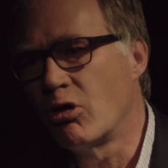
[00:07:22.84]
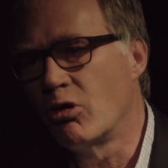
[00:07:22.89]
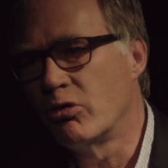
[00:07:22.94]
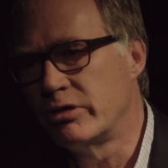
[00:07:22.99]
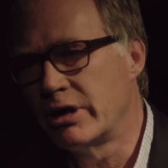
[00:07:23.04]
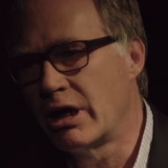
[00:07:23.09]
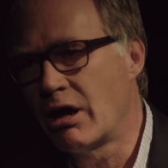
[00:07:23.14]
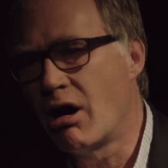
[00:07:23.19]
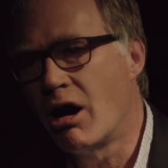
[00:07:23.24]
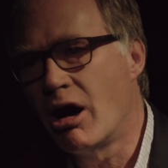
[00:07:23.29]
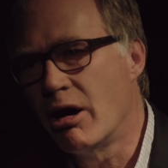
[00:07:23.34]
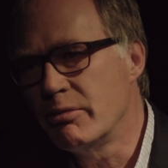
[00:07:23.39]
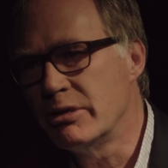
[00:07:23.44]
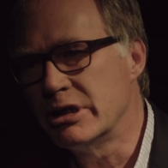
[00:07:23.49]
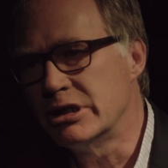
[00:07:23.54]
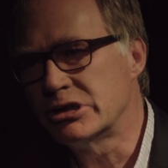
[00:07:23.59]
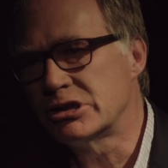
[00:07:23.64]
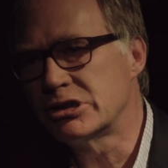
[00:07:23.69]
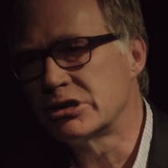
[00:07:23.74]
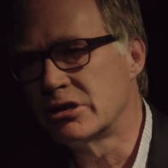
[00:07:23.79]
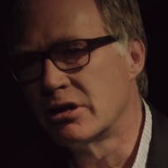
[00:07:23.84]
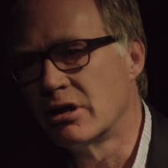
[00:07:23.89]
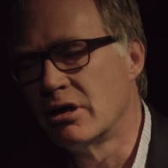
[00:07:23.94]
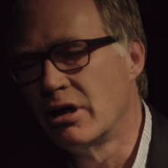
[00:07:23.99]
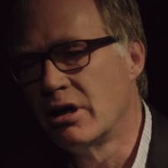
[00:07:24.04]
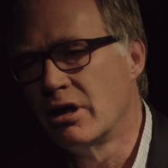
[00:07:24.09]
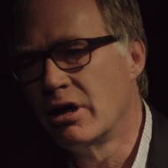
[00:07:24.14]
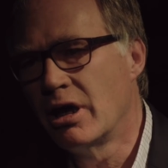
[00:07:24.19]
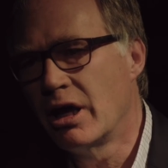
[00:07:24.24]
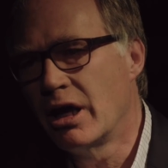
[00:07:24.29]
of their armies
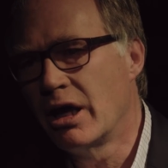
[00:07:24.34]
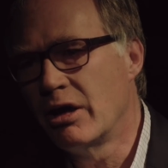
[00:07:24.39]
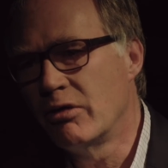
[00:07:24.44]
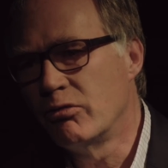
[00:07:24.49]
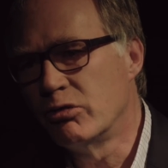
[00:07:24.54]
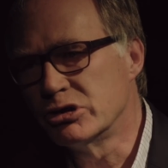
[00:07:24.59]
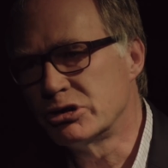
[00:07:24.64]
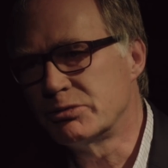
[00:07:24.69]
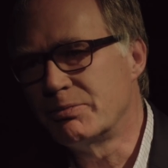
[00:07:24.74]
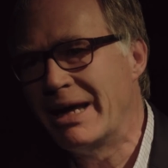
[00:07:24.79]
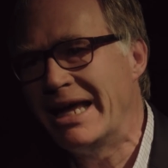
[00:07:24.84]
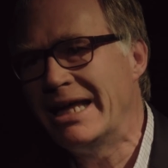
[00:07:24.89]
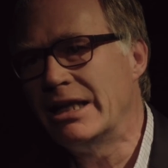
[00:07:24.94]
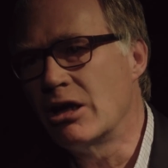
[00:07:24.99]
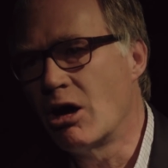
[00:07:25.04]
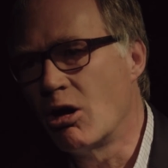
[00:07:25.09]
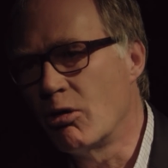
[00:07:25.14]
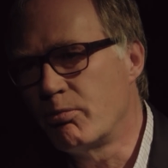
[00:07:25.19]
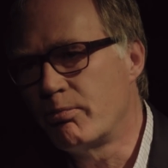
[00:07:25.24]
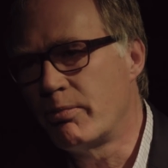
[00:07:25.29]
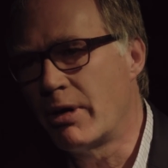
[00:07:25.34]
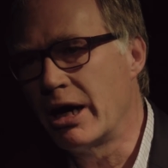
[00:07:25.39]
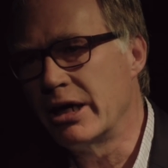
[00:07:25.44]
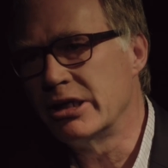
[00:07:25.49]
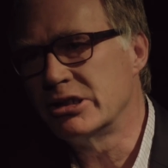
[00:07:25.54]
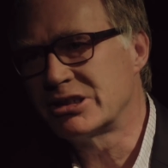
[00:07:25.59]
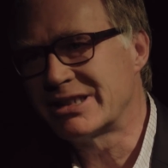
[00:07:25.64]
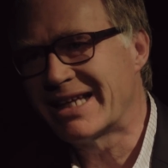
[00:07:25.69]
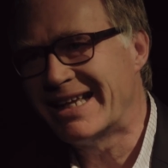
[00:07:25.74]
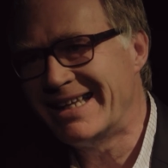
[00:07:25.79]
was made up
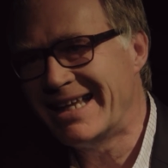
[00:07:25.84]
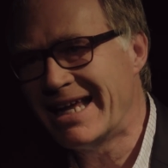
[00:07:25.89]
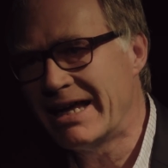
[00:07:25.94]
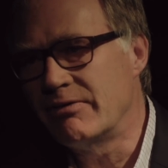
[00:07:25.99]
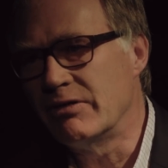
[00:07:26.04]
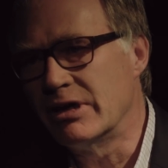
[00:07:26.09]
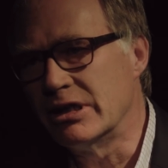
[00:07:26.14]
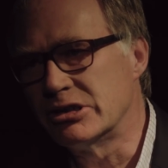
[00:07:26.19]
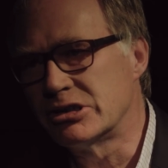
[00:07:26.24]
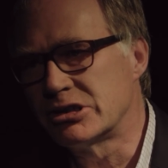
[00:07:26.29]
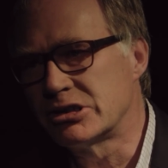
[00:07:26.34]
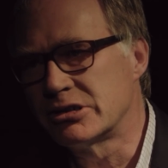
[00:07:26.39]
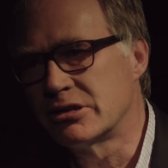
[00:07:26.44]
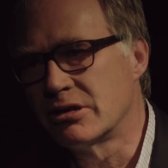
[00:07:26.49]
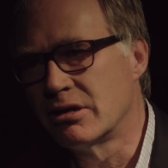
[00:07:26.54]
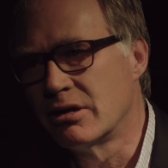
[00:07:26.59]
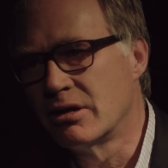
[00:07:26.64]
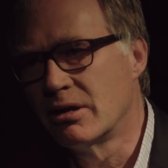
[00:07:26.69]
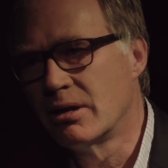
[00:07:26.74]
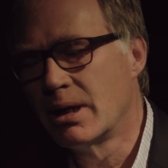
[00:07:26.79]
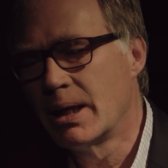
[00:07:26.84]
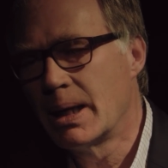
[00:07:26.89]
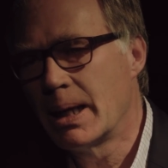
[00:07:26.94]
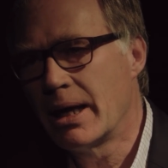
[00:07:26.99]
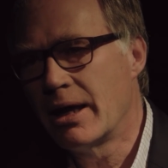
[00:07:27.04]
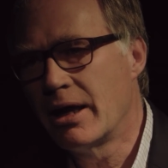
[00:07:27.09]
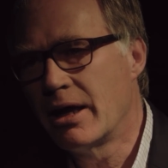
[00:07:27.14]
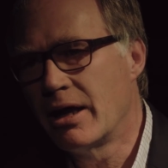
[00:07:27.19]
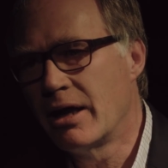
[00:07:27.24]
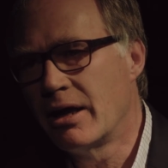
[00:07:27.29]
by Scandinavians.
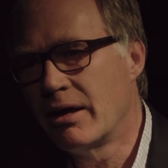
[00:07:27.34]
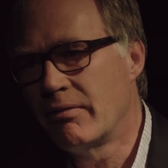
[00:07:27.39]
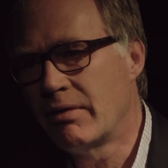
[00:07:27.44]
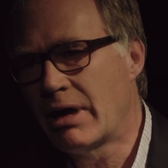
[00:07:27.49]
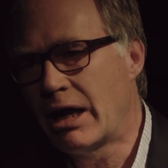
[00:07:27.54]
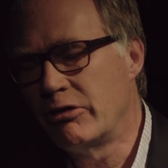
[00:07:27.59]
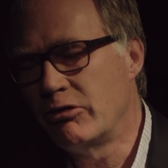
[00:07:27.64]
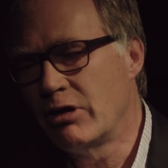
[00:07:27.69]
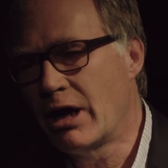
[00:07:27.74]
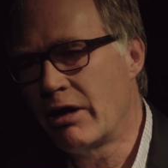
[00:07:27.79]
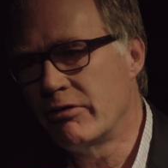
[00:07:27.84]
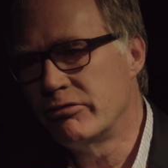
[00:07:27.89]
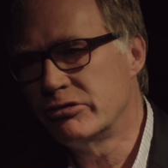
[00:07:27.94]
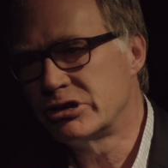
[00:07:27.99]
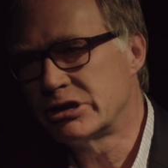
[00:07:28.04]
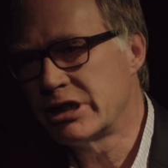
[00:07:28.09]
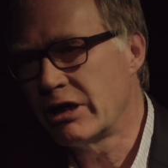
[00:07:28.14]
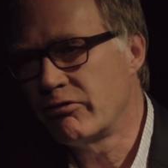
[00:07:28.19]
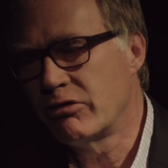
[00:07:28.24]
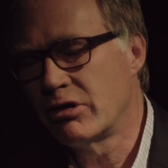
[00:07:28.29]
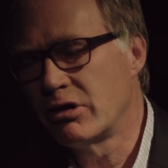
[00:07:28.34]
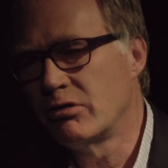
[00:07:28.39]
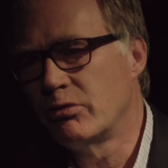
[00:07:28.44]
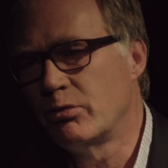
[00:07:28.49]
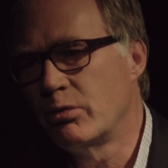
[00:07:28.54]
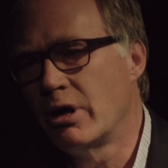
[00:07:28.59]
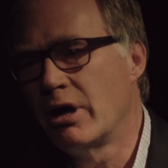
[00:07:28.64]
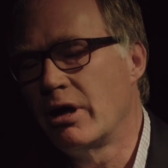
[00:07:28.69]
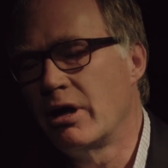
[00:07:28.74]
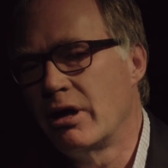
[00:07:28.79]
And you have several